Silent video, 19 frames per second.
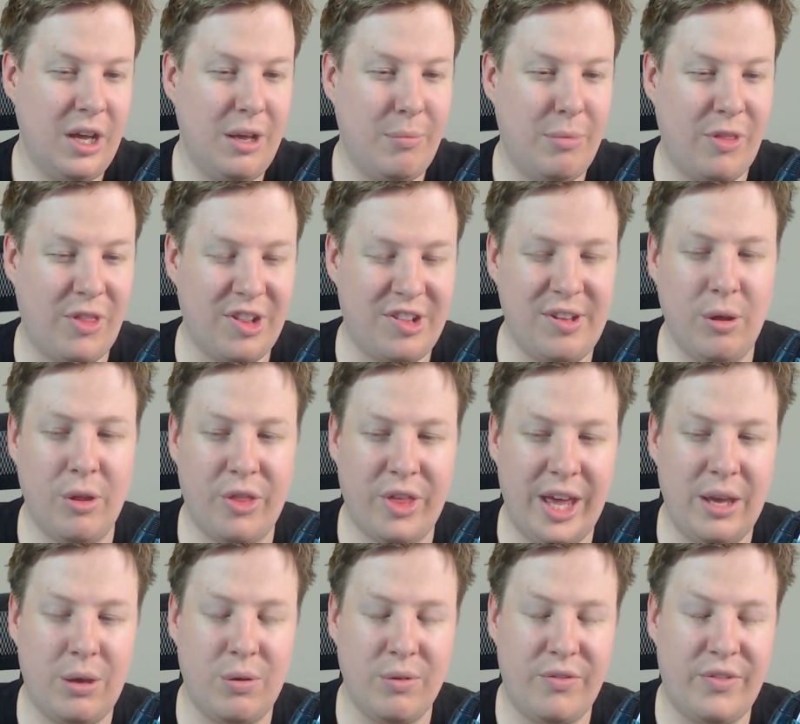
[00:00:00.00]
but the Stealth A
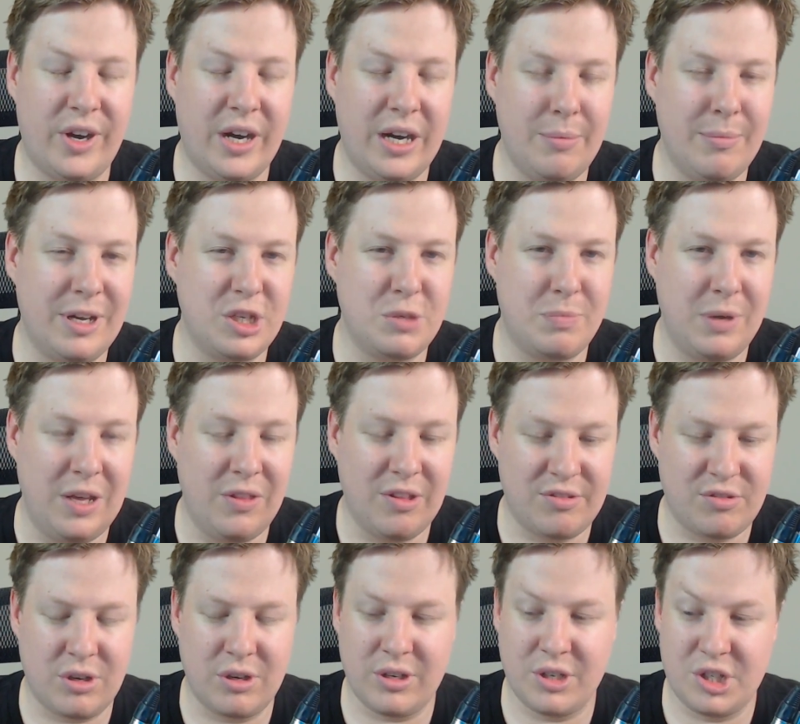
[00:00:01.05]
could very much be the
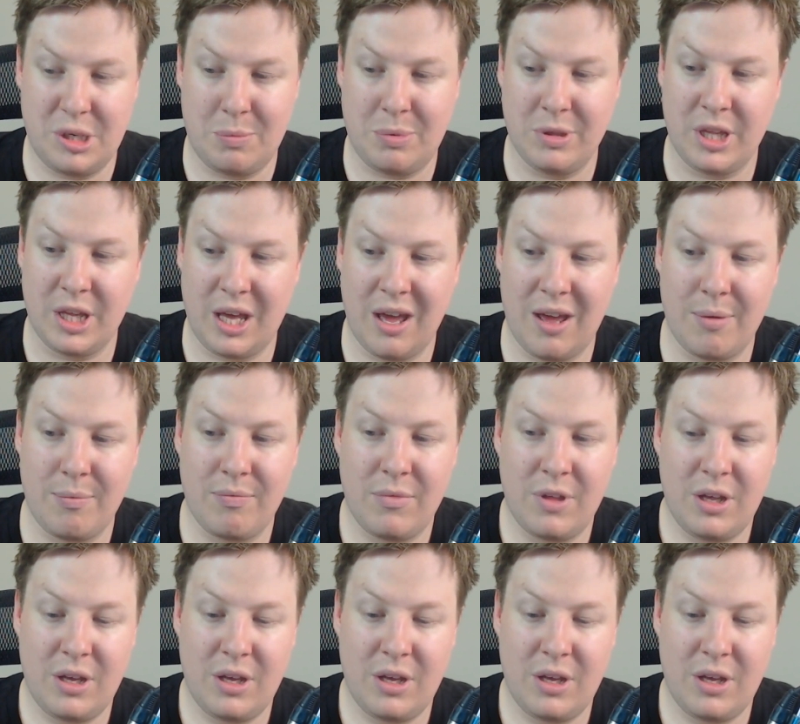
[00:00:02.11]
strongest ship in the game.